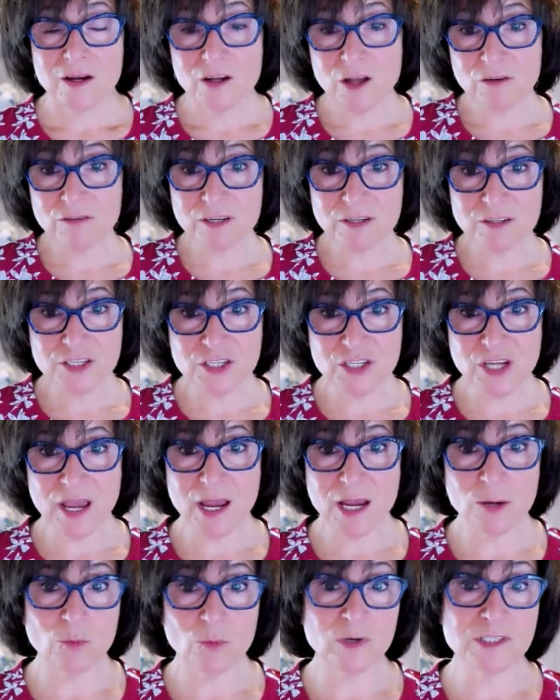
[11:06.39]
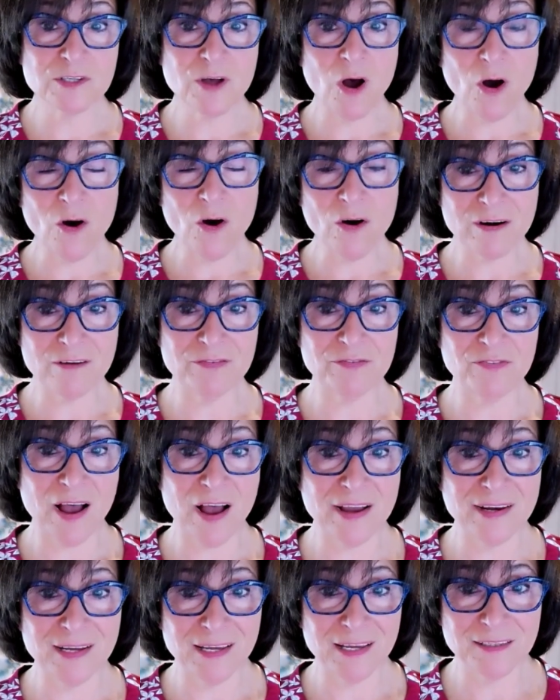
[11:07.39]
Governor Jay was
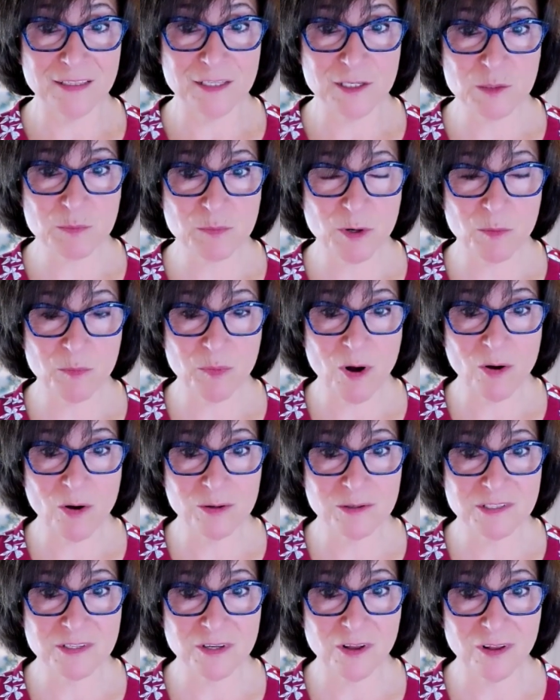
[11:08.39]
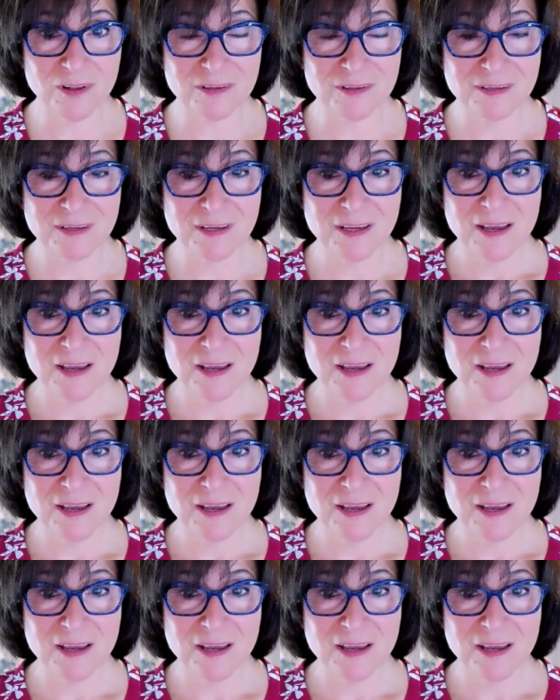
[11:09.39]
horrified at this proposal,